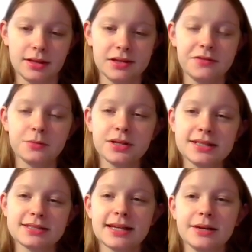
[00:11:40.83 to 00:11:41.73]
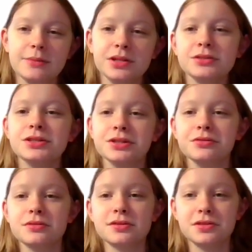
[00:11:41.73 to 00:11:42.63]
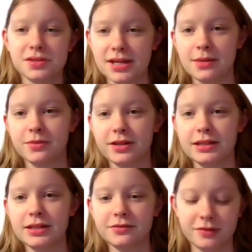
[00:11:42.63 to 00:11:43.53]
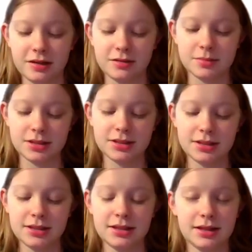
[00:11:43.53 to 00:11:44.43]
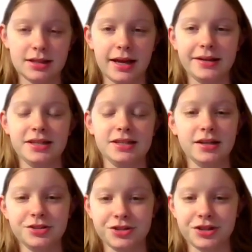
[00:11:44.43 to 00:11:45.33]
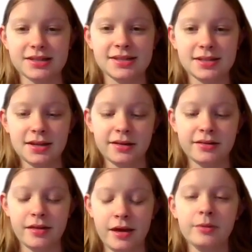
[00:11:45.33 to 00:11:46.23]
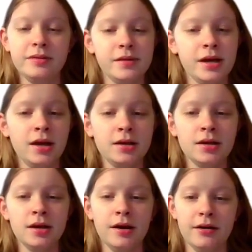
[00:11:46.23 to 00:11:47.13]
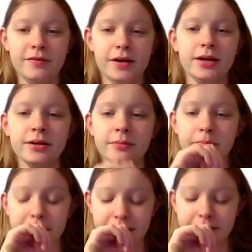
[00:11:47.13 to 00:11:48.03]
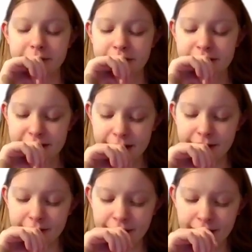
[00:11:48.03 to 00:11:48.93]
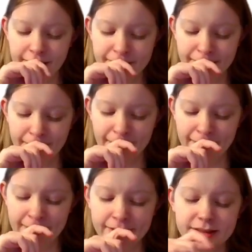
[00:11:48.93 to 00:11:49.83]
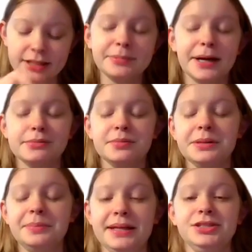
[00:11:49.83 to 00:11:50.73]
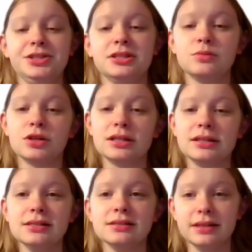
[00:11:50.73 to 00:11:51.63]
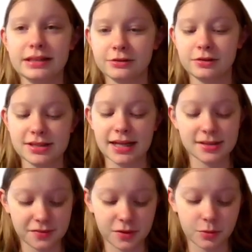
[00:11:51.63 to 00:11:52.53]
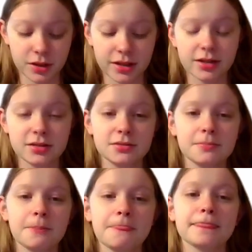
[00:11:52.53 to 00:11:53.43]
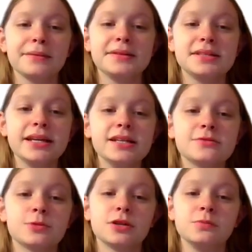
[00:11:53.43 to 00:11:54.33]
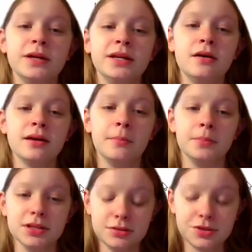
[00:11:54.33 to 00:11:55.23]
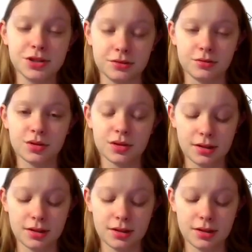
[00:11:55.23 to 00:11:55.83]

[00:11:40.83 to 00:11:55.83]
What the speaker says: If you were to say Bluetooth to someone from the 1900s, they would think of a Bluetooth. They'd probably picture a more literal sense of the word. In today's world, we know that Bluetooth